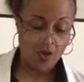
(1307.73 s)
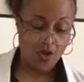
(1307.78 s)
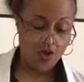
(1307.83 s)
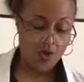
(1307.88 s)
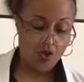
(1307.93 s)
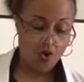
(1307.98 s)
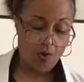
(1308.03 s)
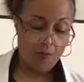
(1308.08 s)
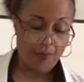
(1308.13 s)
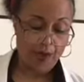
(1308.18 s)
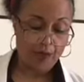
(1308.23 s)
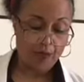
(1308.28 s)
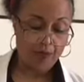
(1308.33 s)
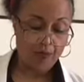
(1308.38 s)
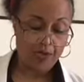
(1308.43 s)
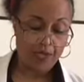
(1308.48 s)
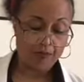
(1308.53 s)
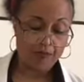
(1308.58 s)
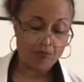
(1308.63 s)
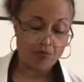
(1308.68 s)
Know about
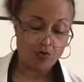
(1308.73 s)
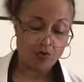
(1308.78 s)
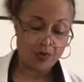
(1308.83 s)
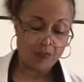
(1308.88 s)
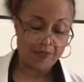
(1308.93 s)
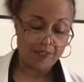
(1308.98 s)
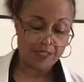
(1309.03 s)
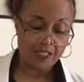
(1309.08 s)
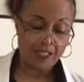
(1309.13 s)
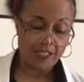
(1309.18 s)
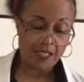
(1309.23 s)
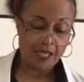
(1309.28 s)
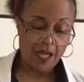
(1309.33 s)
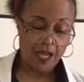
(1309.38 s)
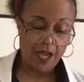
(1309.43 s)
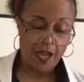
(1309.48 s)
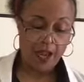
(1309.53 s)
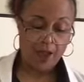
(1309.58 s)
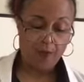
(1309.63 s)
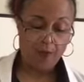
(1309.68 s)
reabsorption
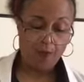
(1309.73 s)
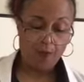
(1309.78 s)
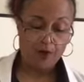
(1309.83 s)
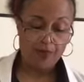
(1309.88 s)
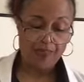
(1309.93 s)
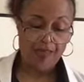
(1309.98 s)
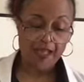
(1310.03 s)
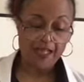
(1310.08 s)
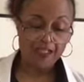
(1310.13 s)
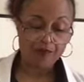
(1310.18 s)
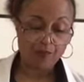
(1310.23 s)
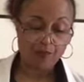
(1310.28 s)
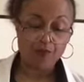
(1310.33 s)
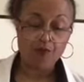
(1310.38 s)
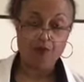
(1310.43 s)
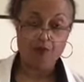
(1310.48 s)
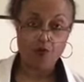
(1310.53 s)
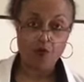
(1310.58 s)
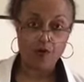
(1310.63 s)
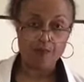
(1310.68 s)
and where that's
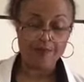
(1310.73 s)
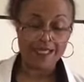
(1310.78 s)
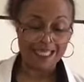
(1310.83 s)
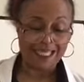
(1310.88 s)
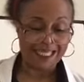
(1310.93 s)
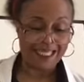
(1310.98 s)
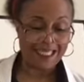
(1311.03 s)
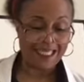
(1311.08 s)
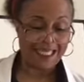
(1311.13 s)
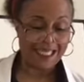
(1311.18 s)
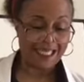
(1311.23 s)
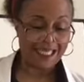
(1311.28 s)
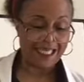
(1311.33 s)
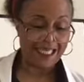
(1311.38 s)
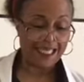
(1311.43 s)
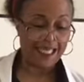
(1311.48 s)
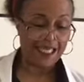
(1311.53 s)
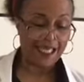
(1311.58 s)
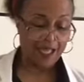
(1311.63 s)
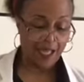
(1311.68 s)
performed in the
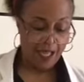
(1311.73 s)
kidney.